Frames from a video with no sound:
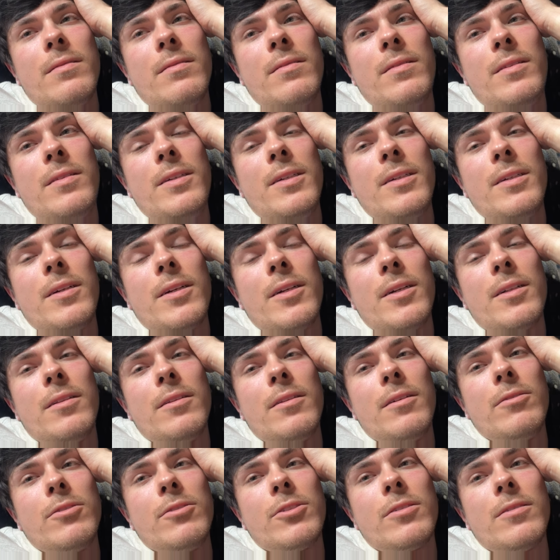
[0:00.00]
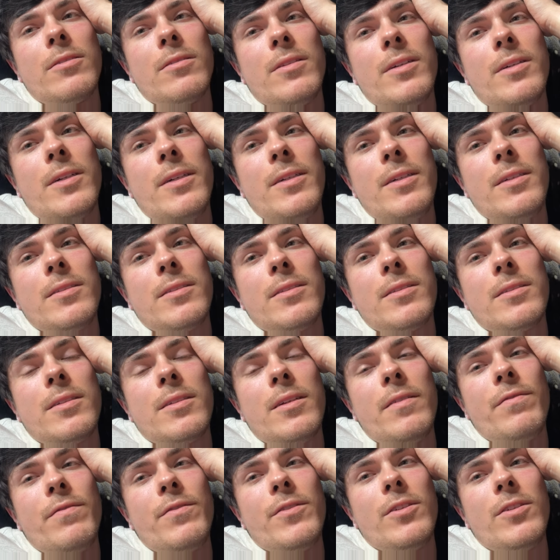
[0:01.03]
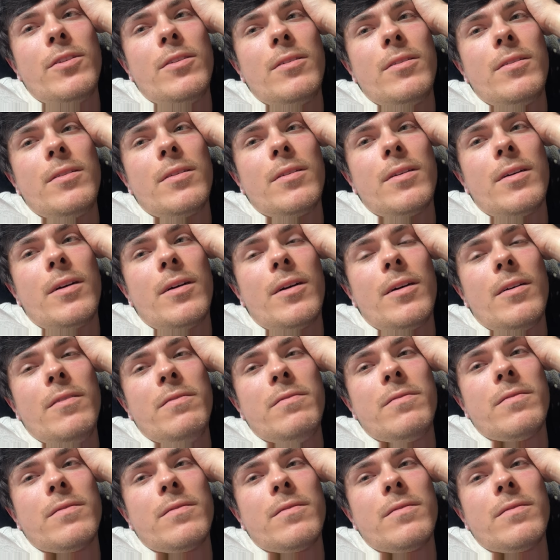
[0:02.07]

the enclosure lights have turned off.